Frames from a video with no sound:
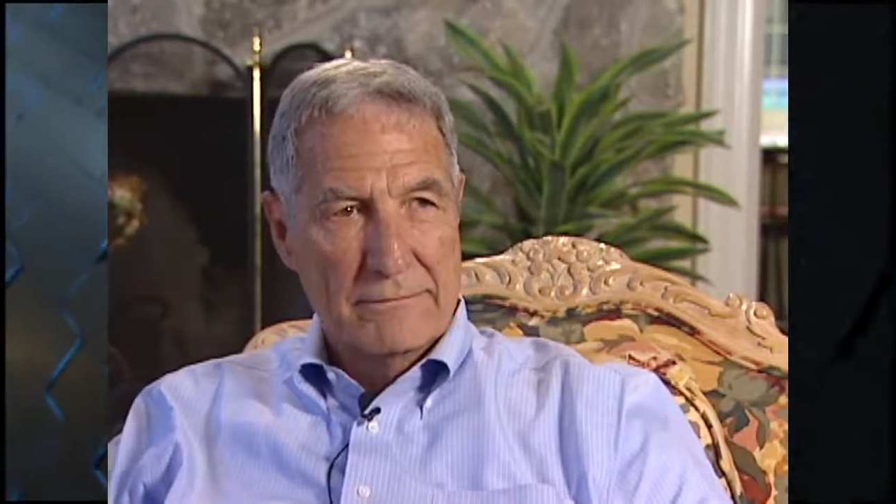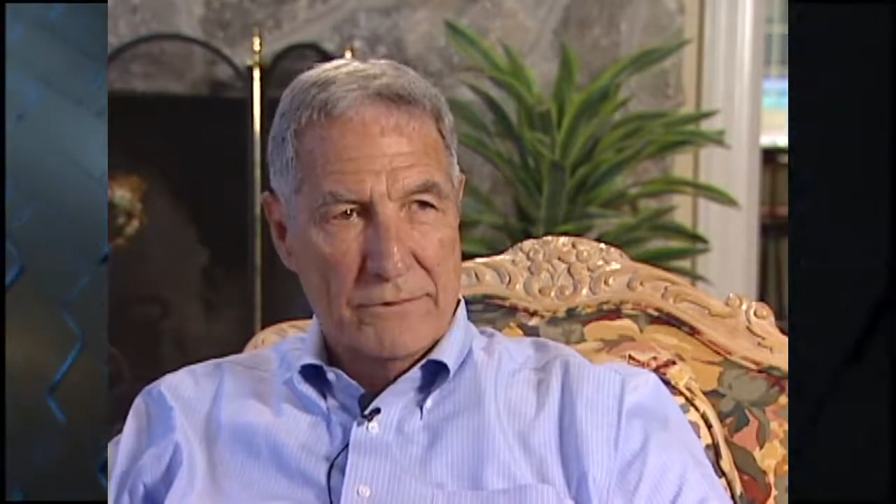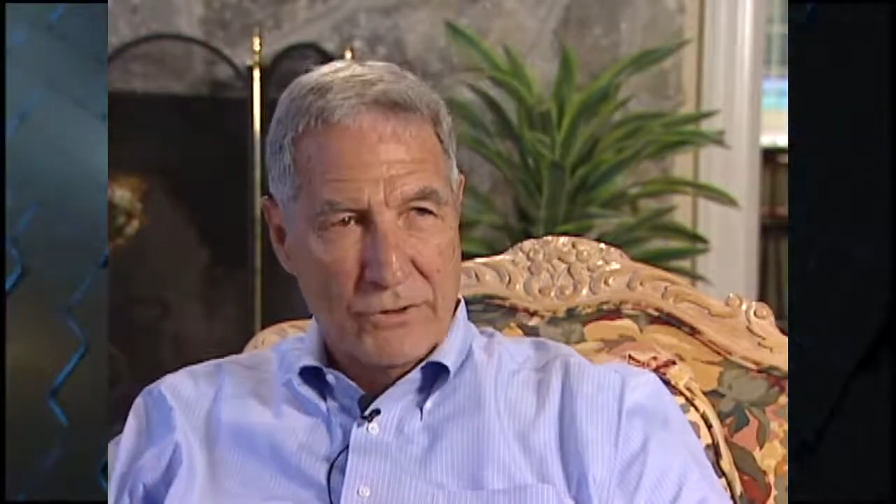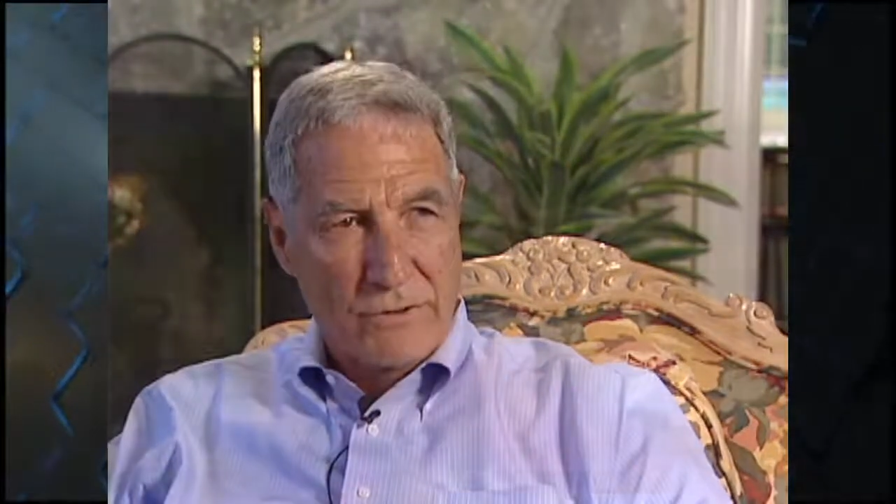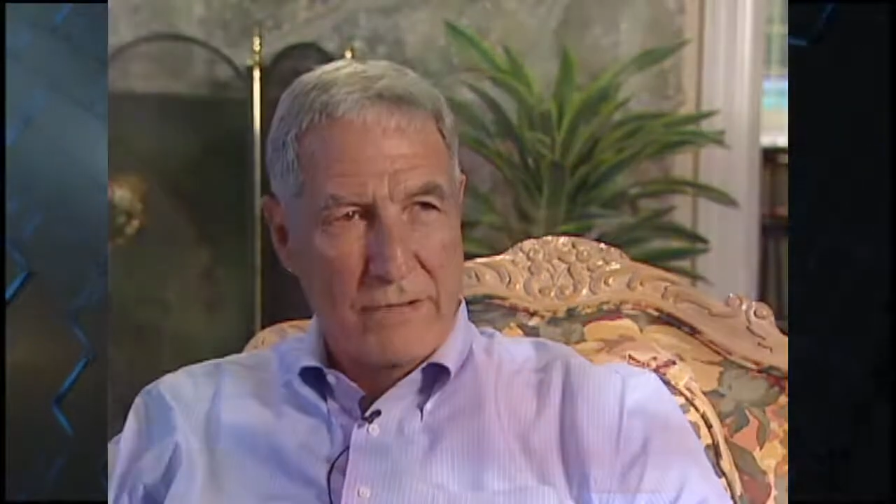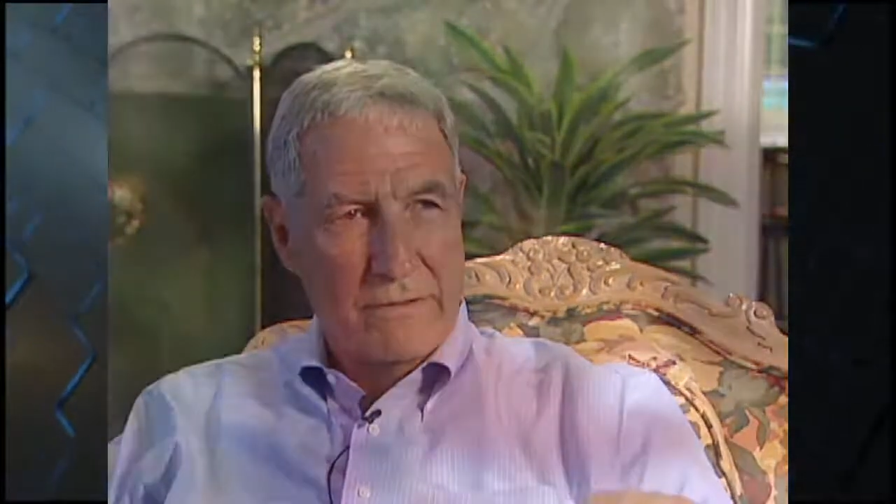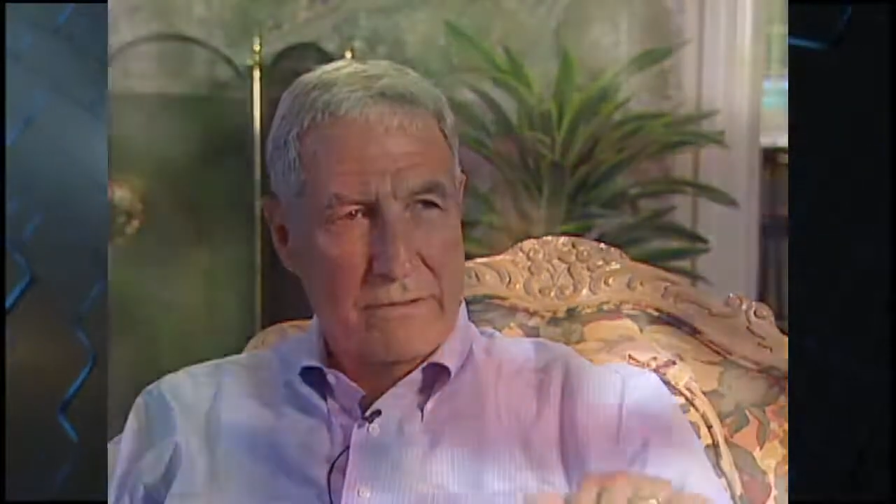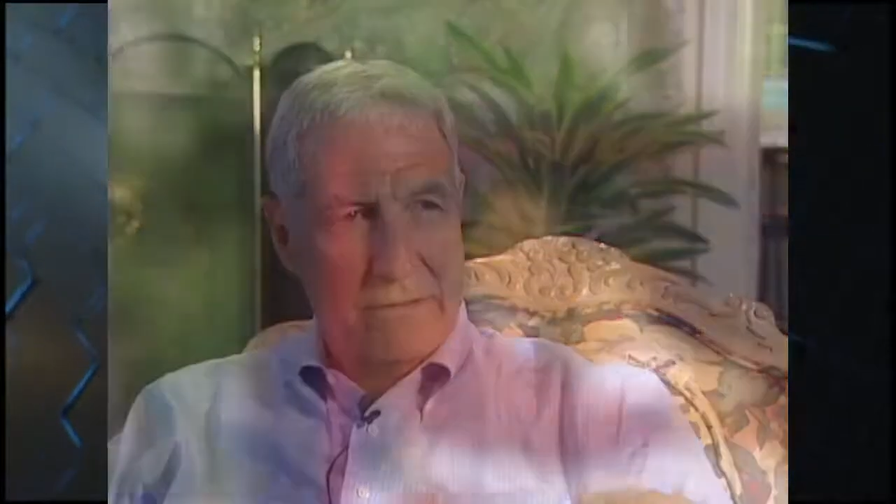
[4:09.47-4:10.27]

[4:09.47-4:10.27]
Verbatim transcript: you know,